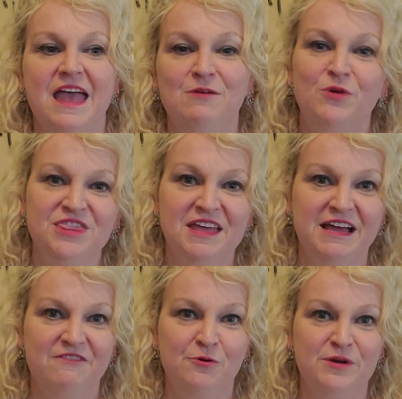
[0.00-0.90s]
And one thing
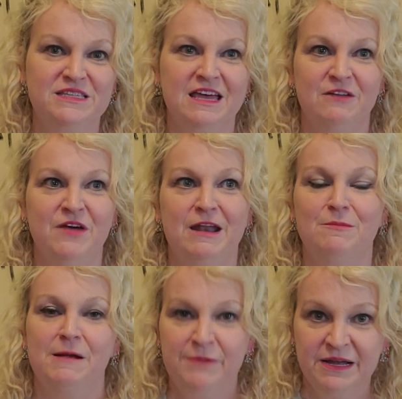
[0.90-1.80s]
I've always kind of had
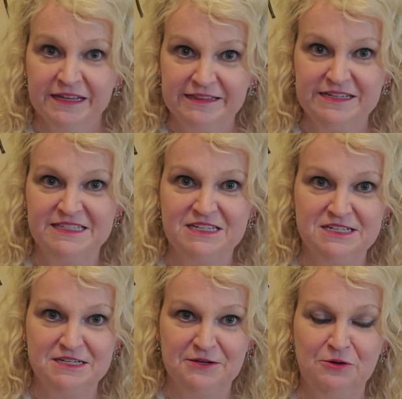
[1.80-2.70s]
on my bucket list to
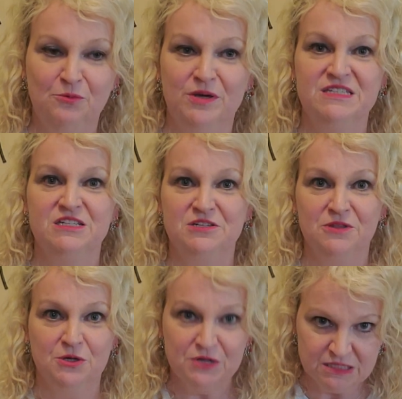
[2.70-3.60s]
do was to do
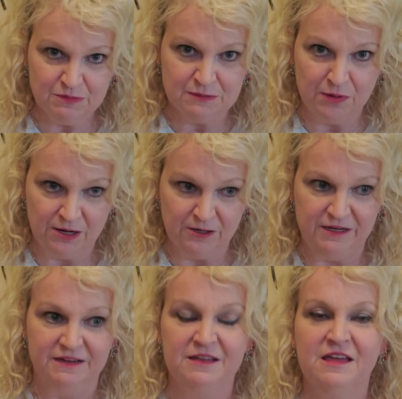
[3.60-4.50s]
the Christmas
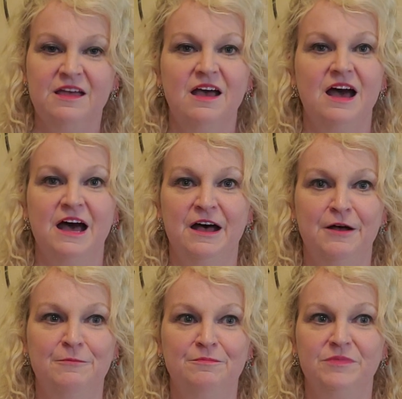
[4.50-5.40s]
party.
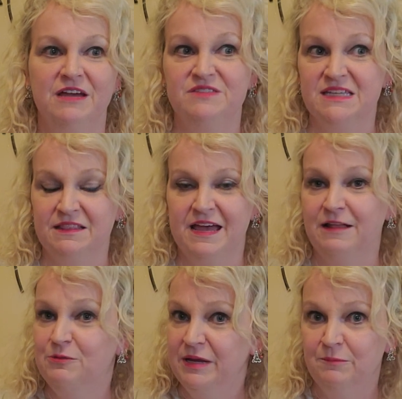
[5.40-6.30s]
Um, I've seen the
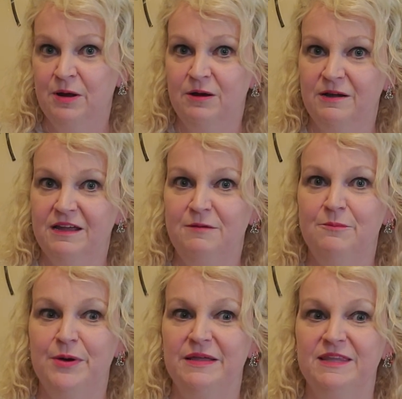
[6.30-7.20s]
Halloween party,
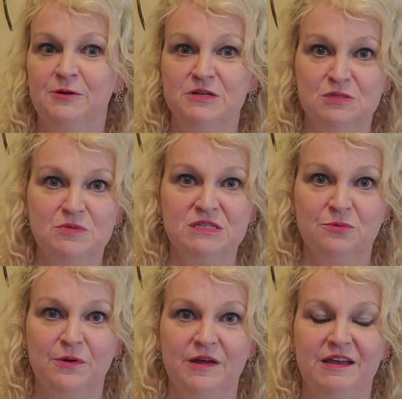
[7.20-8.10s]
but the Christmas
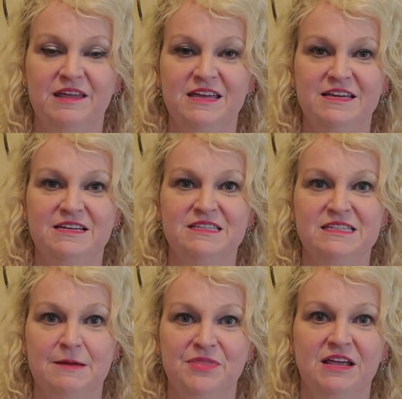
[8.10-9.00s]
one is
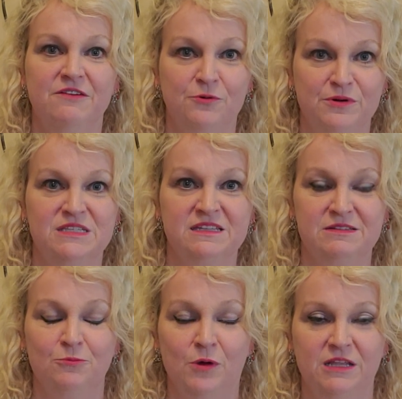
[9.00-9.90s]
something I've always
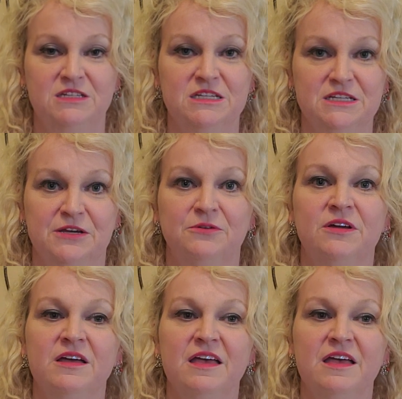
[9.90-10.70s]
wanted to do.